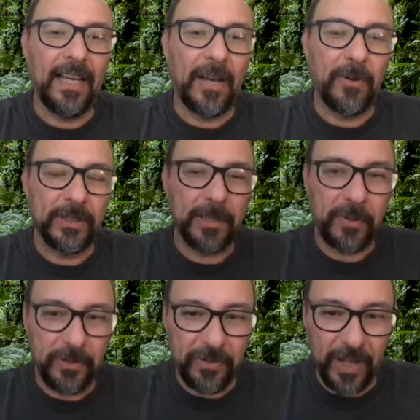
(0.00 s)
I was a
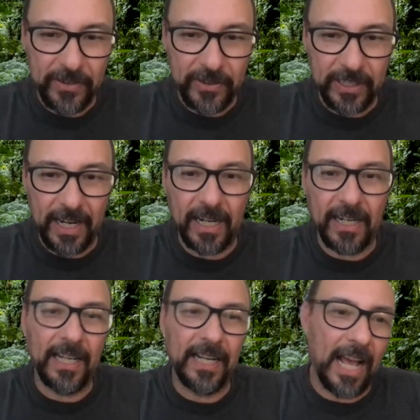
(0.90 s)
professor there,
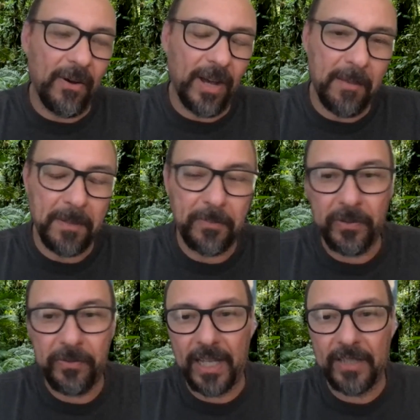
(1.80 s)
and now I am a
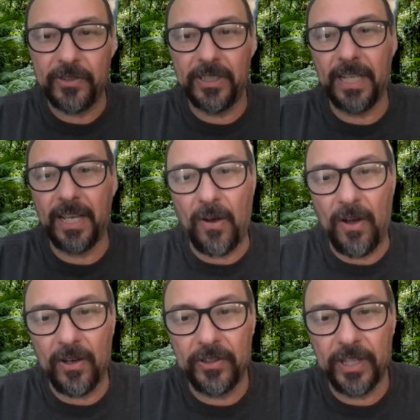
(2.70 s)
professor in
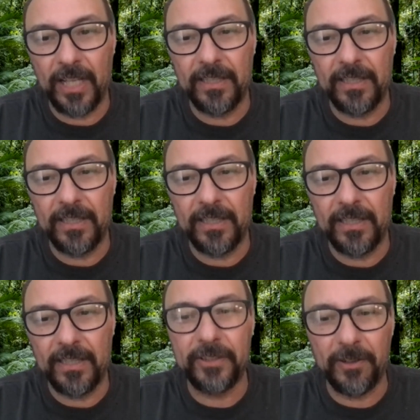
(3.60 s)
ecology at
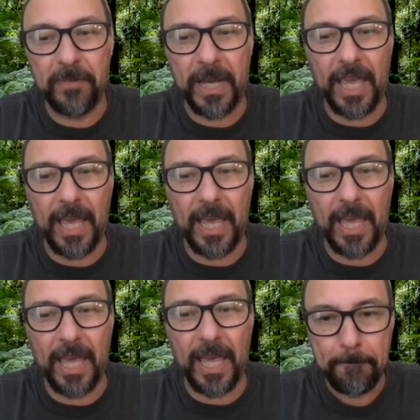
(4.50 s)
the University of
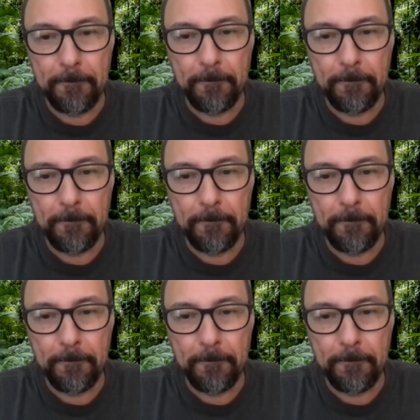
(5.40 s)
Miami.